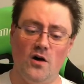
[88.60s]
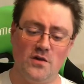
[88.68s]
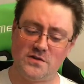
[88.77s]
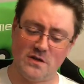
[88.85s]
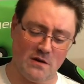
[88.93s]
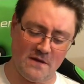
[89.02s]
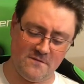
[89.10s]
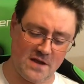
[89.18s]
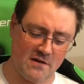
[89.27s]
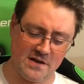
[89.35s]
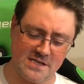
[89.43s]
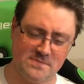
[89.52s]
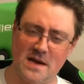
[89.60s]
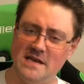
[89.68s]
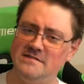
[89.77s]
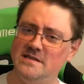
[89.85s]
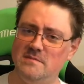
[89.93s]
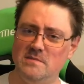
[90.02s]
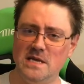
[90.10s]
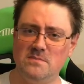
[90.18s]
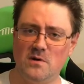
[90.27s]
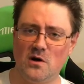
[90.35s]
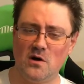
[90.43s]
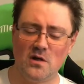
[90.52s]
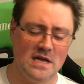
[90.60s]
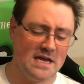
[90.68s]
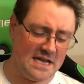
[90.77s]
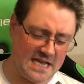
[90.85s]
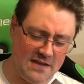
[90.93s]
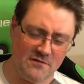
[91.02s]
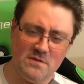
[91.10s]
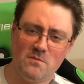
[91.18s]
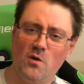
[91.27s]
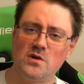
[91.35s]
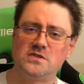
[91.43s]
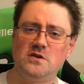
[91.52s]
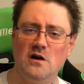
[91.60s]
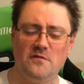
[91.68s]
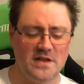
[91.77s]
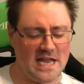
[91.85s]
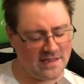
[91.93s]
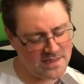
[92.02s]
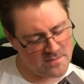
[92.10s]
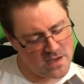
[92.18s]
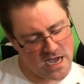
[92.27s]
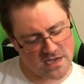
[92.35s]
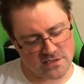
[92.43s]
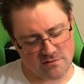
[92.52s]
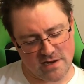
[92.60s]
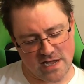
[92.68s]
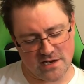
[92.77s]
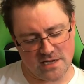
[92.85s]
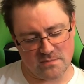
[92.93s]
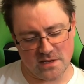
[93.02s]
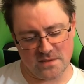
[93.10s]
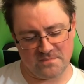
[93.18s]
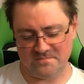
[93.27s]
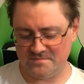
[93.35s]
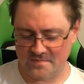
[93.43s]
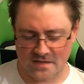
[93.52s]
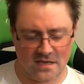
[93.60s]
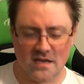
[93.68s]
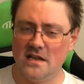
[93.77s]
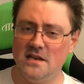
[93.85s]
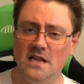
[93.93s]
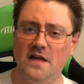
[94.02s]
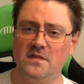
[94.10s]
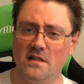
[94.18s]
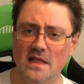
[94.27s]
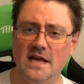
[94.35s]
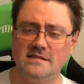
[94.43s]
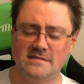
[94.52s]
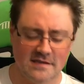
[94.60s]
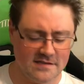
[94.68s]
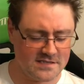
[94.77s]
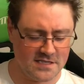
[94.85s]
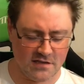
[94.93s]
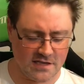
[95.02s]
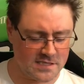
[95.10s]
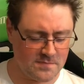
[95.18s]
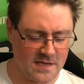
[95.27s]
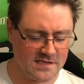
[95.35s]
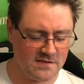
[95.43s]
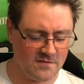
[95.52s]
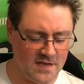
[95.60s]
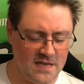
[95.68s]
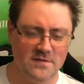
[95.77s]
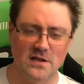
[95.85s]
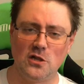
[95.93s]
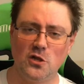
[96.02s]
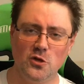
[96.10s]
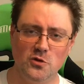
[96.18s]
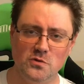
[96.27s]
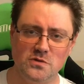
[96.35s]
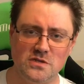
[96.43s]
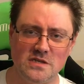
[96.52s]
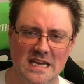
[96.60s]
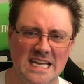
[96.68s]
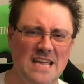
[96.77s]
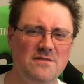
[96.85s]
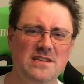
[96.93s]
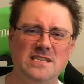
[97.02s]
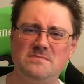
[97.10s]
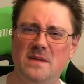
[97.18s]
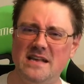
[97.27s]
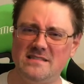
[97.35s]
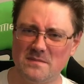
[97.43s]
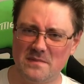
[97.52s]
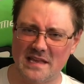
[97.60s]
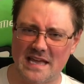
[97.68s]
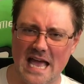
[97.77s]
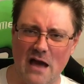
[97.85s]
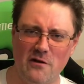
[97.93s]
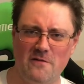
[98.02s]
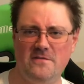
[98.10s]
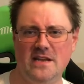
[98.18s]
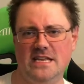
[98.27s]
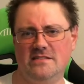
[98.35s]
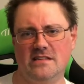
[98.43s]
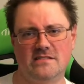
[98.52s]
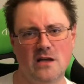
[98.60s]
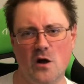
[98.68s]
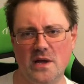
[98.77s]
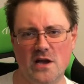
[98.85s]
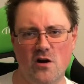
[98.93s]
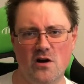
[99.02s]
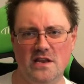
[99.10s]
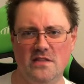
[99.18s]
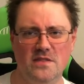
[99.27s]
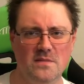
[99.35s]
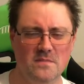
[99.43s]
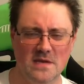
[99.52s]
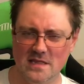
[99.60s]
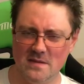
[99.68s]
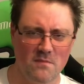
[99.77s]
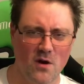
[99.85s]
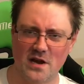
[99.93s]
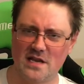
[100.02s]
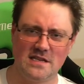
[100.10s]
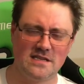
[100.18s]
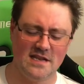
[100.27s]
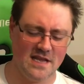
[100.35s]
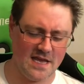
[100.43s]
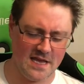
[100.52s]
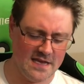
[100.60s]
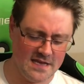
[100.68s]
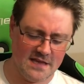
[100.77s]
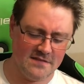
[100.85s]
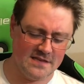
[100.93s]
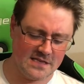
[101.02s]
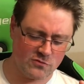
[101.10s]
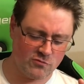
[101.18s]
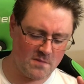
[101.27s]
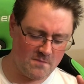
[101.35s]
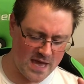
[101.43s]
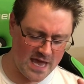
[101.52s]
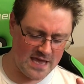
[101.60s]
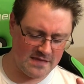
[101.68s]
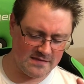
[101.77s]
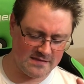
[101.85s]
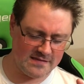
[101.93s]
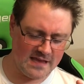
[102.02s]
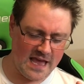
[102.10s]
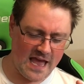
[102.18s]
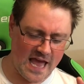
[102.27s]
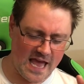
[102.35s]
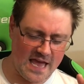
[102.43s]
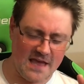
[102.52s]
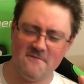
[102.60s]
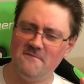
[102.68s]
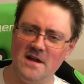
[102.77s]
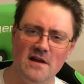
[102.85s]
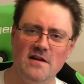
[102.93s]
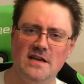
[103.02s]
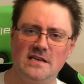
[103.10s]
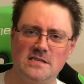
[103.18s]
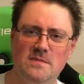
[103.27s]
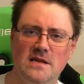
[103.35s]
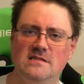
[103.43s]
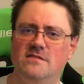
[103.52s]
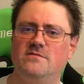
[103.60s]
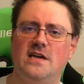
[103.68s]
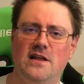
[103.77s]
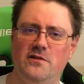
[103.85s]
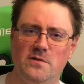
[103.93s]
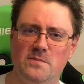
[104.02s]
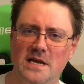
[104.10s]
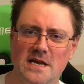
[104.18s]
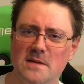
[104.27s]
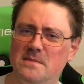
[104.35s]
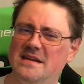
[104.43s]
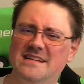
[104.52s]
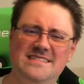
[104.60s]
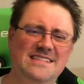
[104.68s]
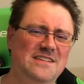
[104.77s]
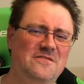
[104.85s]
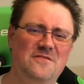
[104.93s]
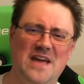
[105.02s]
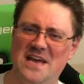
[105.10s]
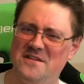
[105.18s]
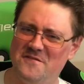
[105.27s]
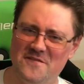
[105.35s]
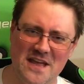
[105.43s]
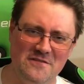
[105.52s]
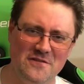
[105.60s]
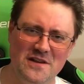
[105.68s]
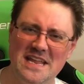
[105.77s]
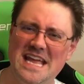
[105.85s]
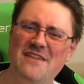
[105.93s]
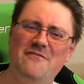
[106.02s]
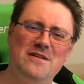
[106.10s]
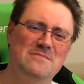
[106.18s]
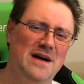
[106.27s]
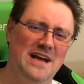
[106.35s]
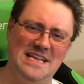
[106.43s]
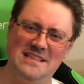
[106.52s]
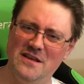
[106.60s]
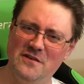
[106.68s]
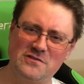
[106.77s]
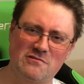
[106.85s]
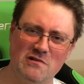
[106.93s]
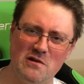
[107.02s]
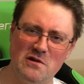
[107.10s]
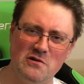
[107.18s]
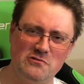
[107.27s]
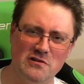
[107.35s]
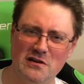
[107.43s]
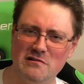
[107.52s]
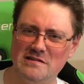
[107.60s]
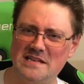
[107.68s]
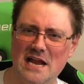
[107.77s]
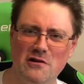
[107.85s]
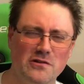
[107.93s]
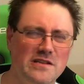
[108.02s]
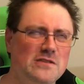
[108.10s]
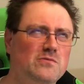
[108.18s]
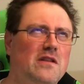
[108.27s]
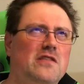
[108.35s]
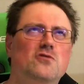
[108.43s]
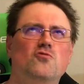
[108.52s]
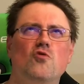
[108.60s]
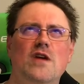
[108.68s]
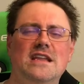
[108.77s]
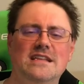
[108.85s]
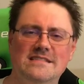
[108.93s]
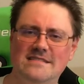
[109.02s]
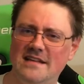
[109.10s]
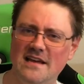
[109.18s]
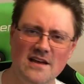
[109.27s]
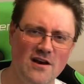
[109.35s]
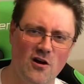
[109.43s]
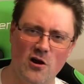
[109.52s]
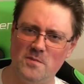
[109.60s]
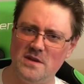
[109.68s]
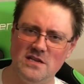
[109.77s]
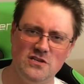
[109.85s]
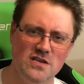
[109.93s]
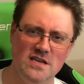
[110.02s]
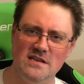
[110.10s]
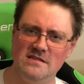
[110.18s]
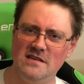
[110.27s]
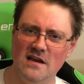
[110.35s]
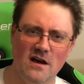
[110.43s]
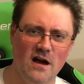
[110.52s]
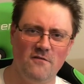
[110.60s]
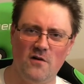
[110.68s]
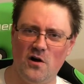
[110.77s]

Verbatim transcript: also a very spicy meatball, even more so if it had the box around it, but nonetheless still expensive even loose even despite some of the counterfeiting that's going on in the in the market today this remains a very expensive title to pick up because it's a fan favorite everybody loves chrono trigger it's heralded as one of the greatest rpgs of